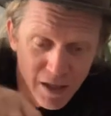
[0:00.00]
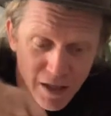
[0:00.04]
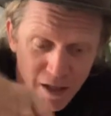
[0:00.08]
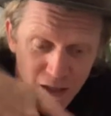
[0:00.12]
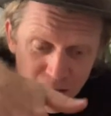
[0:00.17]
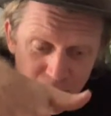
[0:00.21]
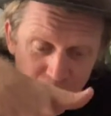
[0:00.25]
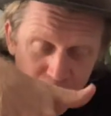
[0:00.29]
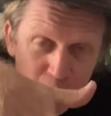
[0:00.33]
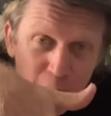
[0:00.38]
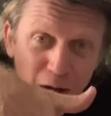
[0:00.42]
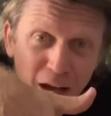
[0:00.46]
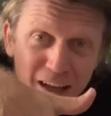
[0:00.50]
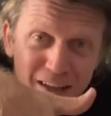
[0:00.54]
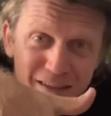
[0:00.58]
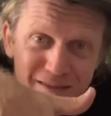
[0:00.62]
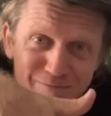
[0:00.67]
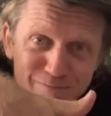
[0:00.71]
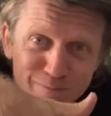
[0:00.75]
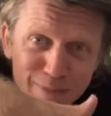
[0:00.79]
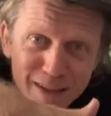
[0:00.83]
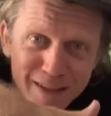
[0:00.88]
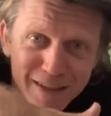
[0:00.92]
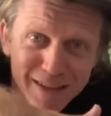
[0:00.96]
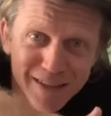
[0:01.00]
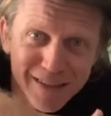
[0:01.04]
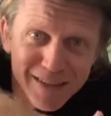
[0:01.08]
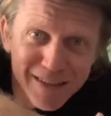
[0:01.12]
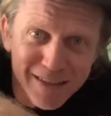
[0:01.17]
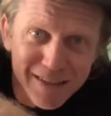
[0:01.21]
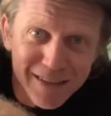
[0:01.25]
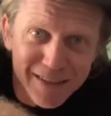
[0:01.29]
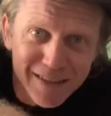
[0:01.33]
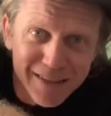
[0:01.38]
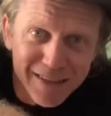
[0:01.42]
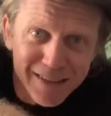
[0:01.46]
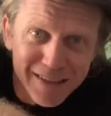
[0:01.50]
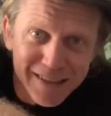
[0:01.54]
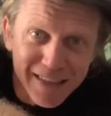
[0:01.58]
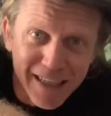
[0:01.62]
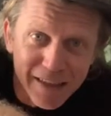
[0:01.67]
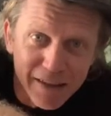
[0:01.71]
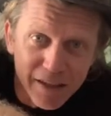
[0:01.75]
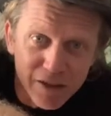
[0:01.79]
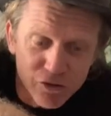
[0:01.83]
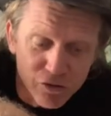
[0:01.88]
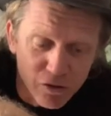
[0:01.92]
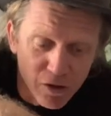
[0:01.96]
they went,
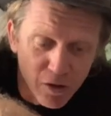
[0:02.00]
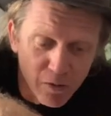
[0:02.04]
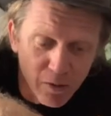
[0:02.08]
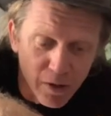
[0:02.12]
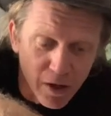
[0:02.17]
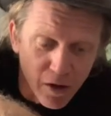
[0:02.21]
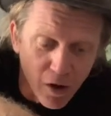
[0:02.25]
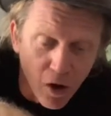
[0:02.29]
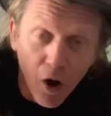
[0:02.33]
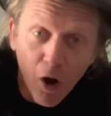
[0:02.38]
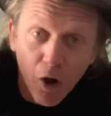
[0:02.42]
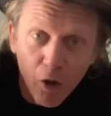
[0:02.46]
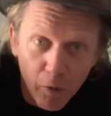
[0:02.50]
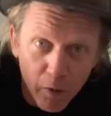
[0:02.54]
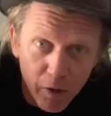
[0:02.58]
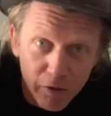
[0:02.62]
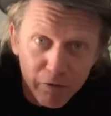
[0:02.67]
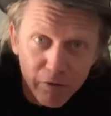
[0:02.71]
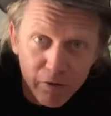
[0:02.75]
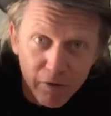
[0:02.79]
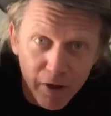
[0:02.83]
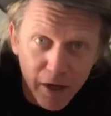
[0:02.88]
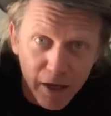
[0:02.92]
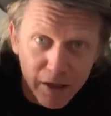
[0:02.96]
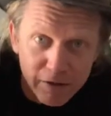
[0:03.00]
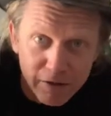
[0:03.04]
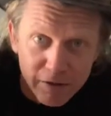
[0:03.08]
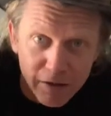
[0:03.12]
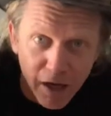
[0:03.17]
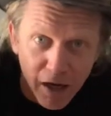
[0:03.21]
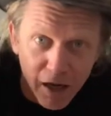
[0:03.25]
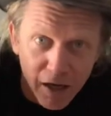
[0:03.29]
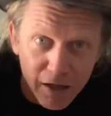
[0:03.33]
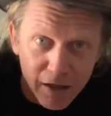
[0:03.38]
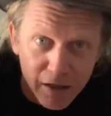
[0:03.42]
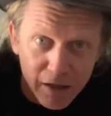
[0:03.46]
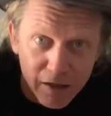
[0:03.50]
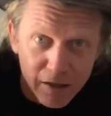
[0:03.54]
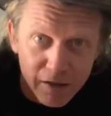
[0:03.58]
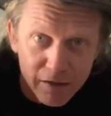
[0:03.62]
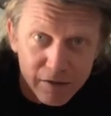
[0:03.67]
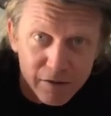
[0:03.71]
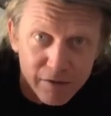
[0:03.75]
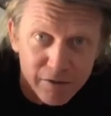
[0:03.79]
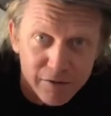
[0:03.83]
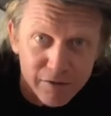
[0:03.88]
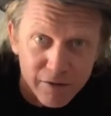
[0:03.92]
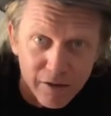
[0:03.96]
and the drill went all the way through the headstock.
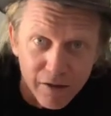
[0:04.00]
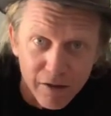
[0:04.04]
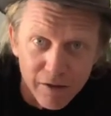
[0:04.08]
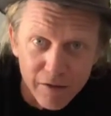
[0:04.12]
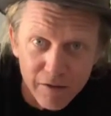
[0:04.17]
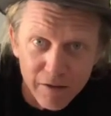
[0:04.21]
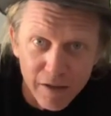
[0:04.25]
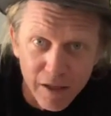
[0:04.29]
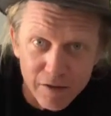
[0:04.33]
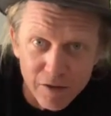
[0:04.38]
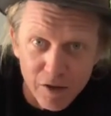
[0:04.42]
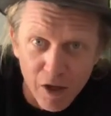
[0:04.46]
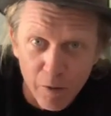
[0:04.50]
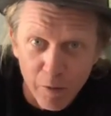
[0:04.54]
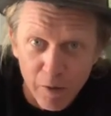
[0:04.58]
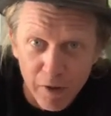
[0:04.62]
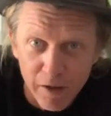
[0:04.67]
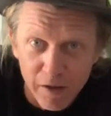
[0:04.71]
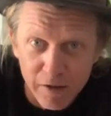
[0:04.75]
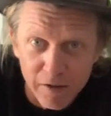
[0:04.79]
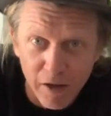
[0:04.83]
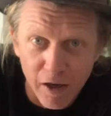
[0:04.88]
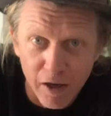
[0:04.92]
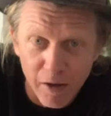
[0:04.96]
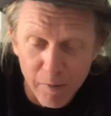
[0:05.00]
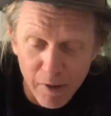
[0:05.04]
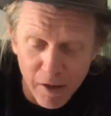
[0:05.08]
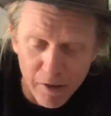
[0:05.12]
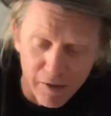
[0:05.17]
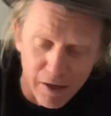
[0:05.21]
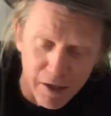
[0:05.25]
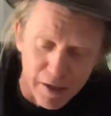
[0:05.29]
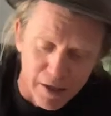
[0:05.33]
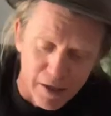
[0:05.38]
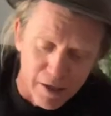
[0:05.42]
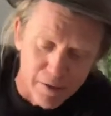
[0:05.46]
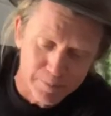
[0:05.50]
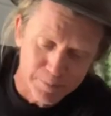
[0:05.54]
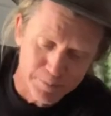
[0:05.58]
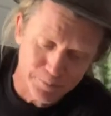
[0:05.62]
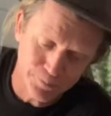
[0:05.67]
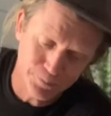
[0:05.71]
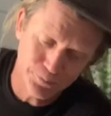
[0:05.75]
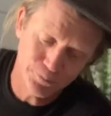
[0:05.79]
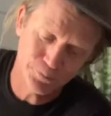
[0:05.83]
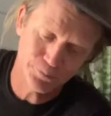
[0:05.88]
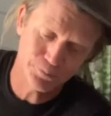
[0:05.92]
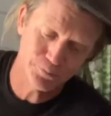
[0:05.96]
So that's all we're gonna talk about right now.
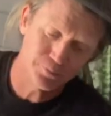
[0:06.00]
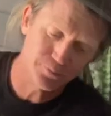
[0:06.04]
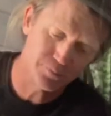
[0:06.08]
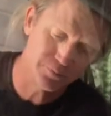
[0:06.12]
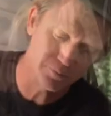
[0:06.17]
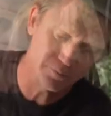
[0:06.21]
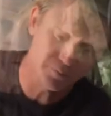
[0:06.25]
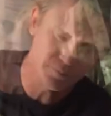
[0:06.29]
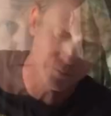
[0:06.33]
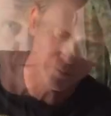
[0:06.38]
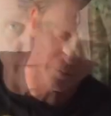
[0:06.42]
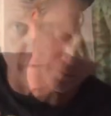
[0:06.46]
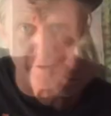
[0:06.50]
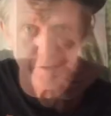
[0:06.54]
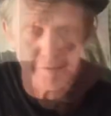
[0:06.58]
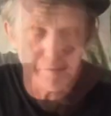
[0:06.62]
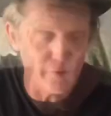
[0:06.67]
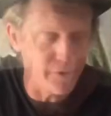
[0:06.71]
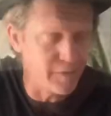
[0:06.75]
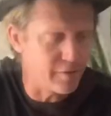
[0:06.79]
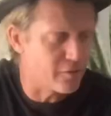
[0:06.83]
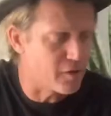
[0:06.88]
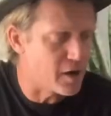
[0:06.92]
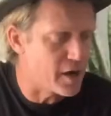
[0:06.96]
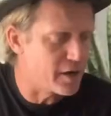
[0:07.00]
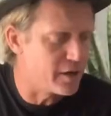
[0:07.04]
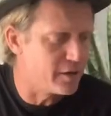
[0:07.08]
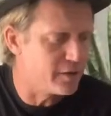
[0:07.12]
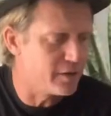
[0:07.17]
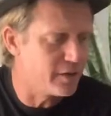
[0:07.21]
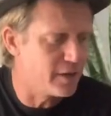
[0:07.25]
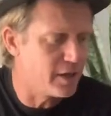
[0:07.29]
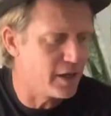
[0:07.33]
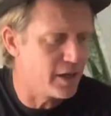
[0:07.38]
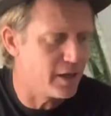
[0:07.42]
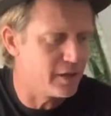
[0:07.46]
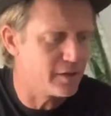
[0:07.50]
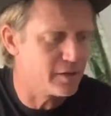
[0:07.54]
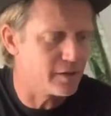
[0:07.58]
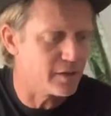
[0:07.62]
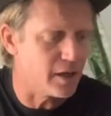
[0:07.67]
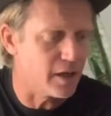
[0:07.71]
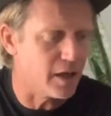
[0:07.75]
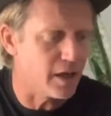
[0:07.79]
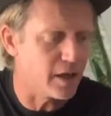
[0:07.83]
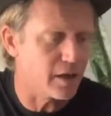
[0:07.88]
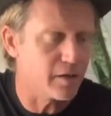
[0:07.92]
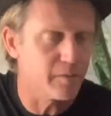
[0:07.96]
These tuners fit right into the
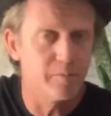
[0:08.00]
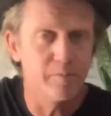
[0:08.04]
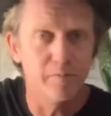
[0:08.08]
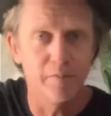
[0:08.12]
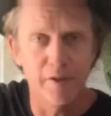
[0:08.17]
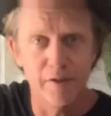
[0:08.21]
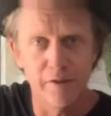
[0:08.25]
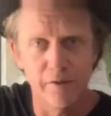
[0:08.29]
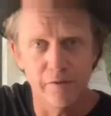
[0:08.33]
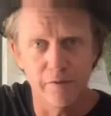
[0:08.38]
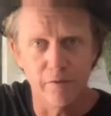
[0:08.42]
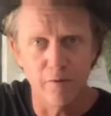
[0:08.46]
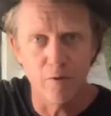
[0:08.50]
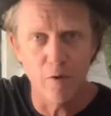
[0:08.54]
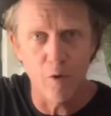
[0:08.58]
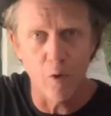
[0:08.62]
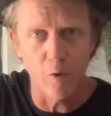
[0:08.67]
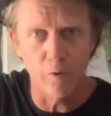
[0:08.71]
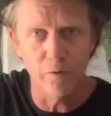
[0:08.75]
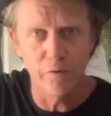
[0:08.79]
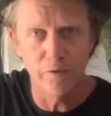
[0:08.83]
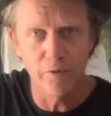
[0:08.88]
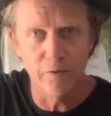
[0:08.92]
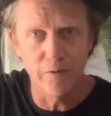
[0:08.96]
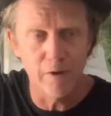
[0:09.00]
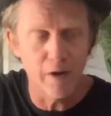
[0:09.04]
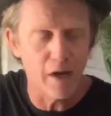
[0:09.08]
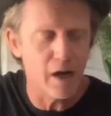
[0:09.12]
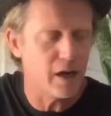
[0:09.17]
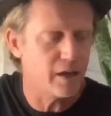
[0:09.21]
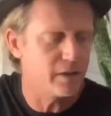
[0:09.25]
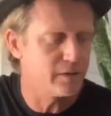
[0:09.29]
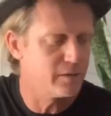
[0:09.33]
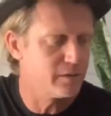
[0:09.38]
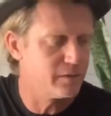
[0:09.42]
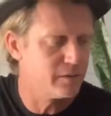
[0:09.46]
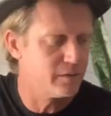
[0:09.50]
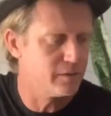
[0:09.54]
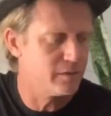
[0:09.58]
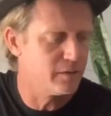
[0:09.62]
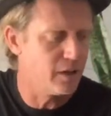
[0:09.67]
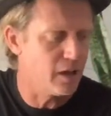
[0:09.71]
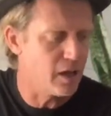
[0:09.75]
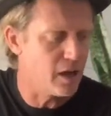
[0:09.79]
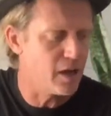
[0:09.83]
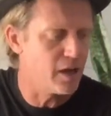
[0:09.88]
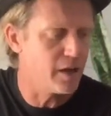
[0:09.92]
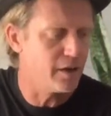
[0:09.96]
headstock, but the screw holes do not
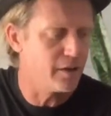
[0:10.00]
line